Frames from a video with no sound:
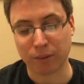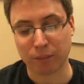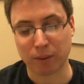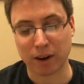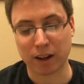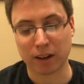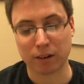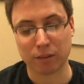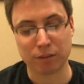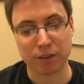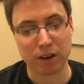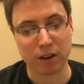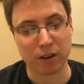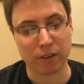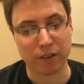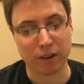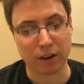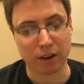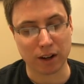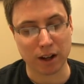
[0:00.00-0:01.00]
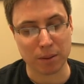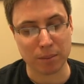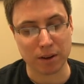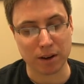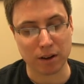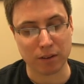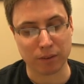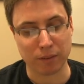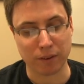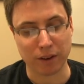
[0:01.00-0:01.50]
The regular video that are
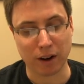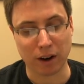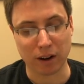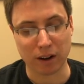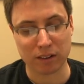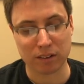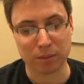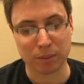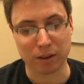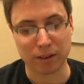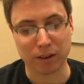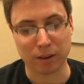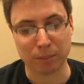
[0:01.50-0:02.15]
coming out from the artists about